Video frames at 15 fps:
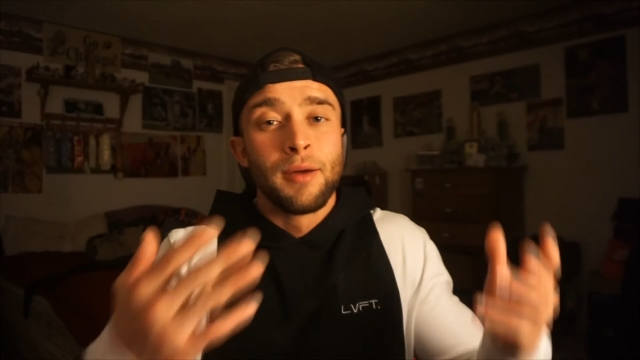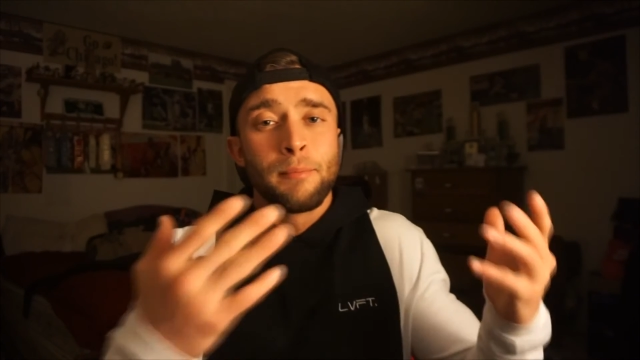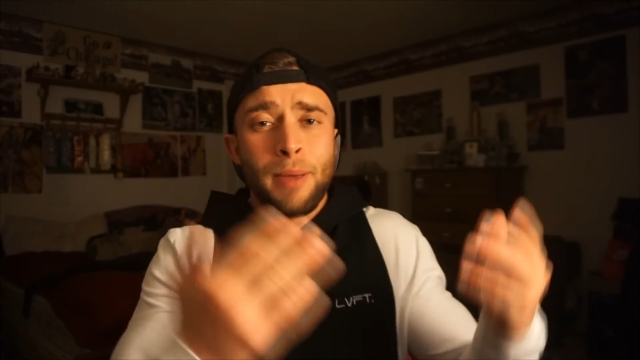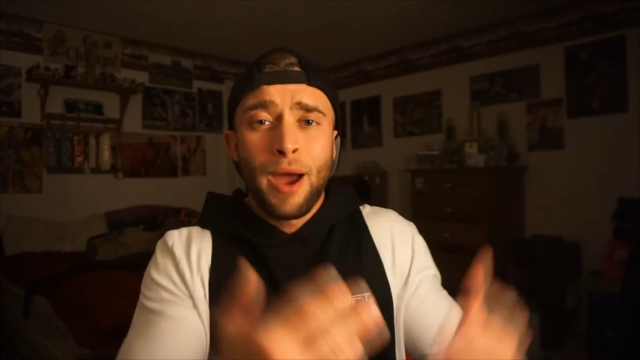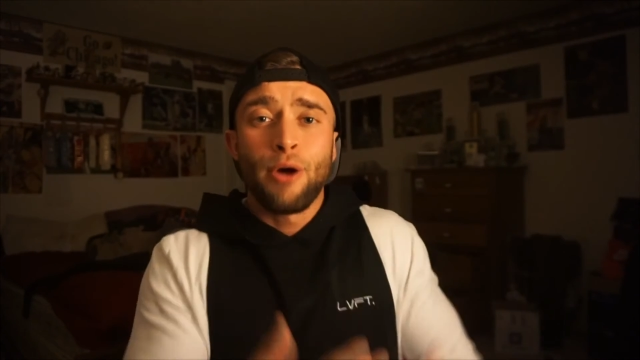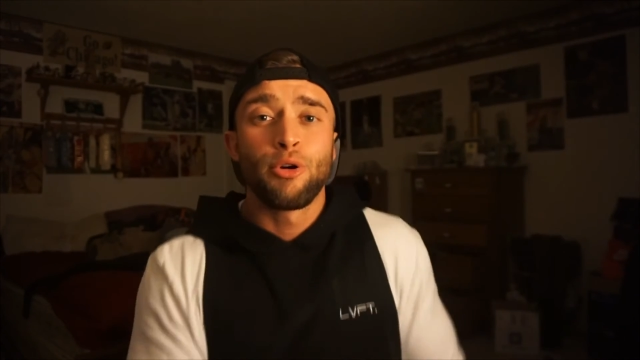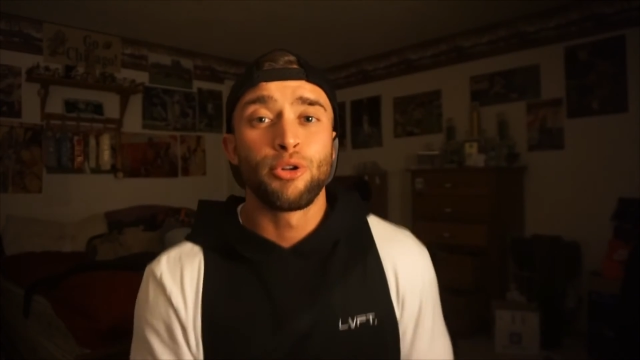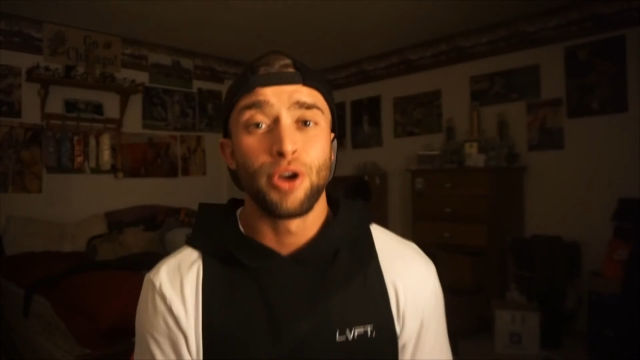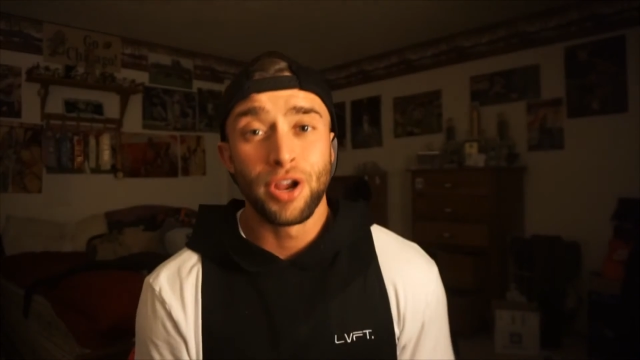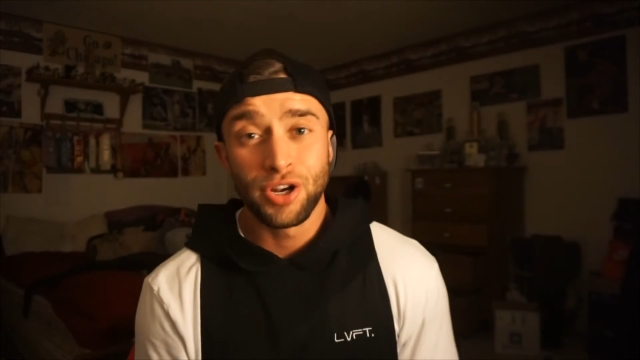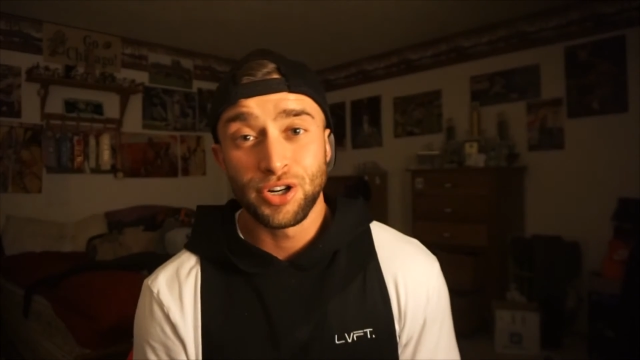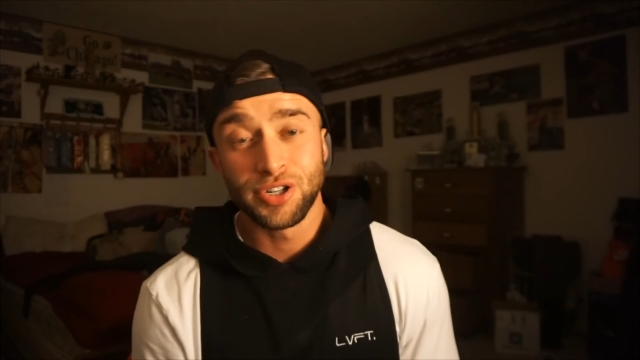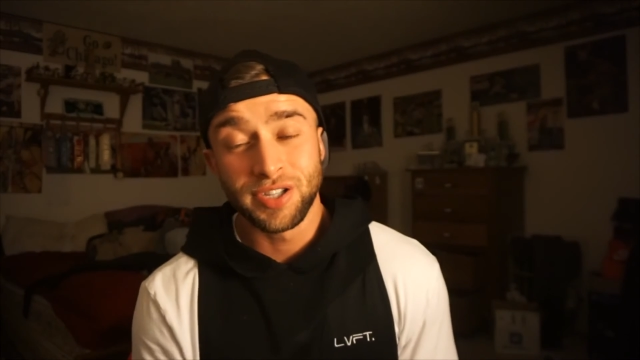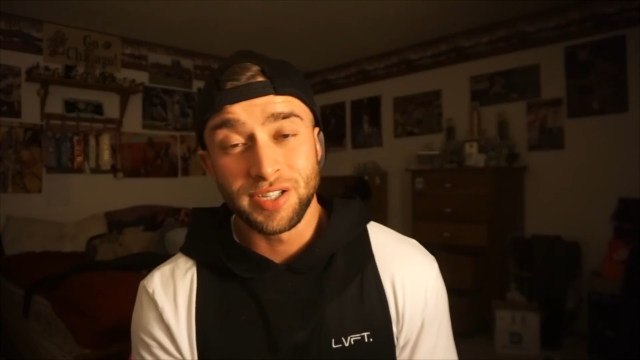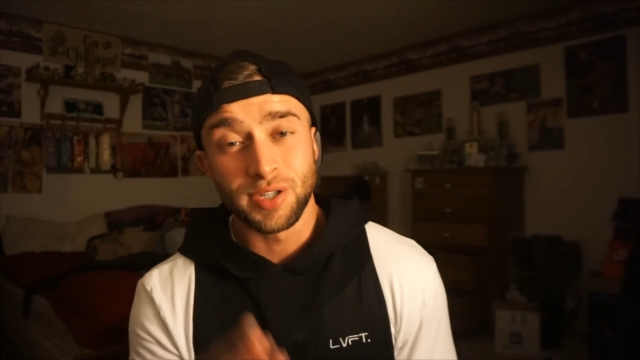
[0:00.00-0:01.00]
Power
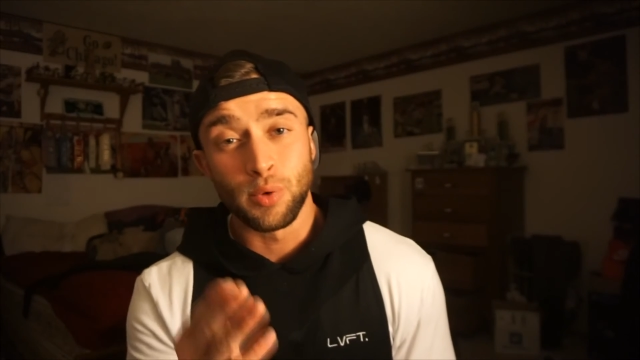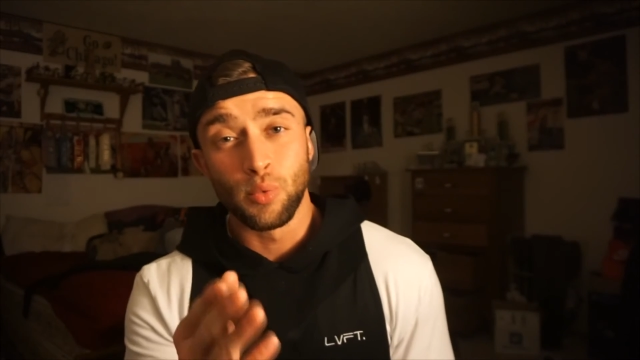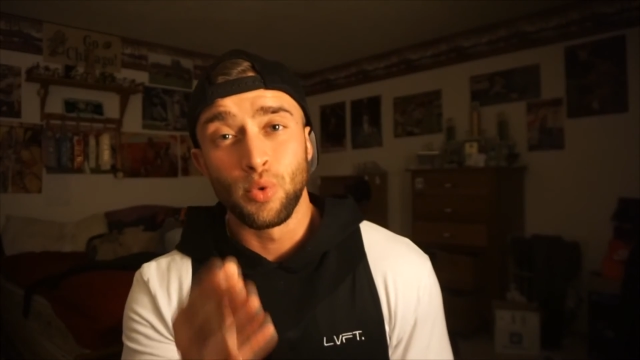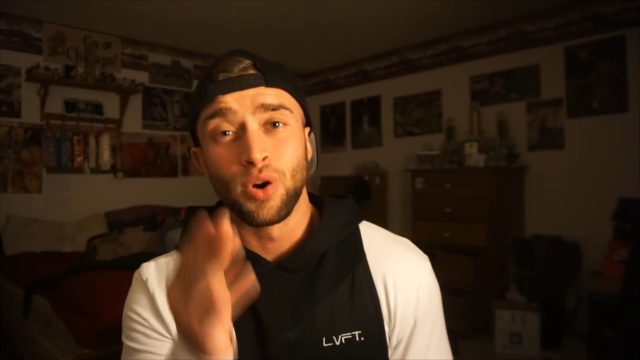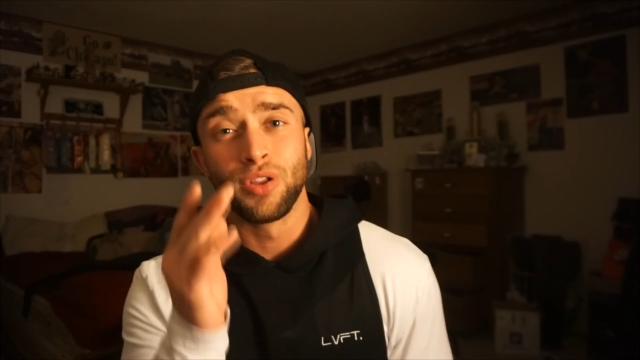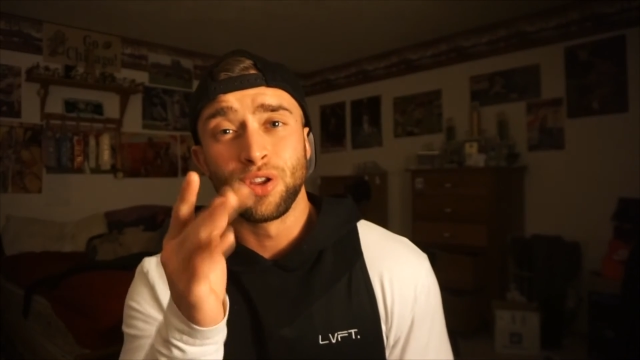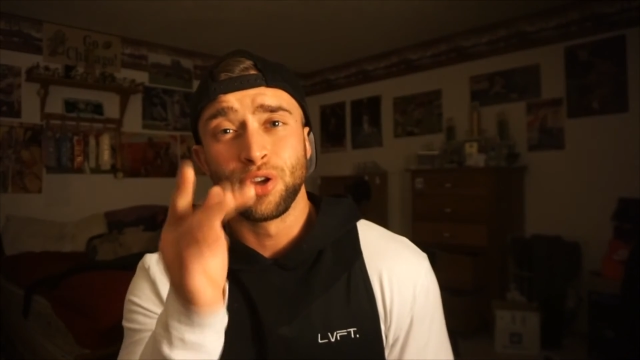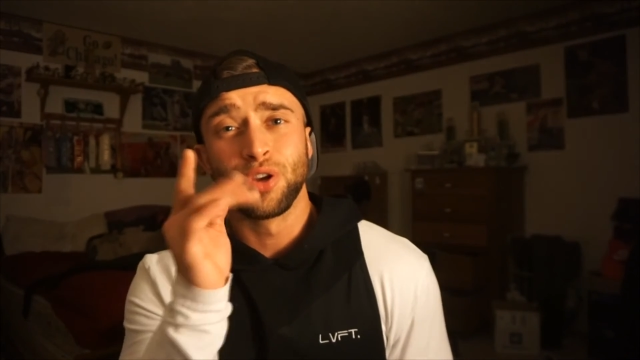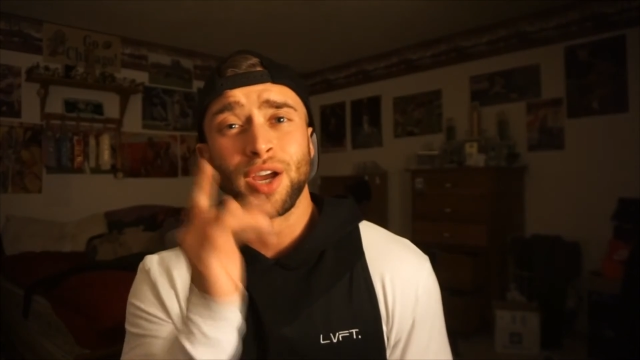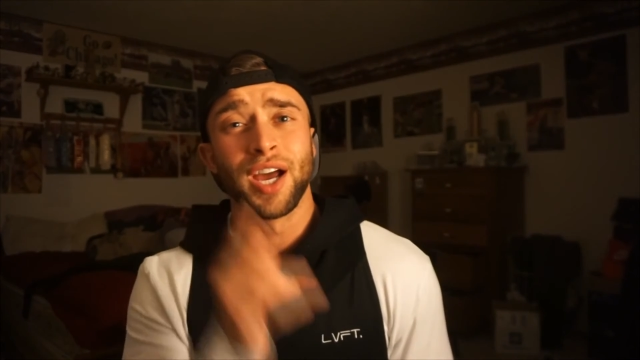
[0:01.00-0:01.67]
Rangers is the one that you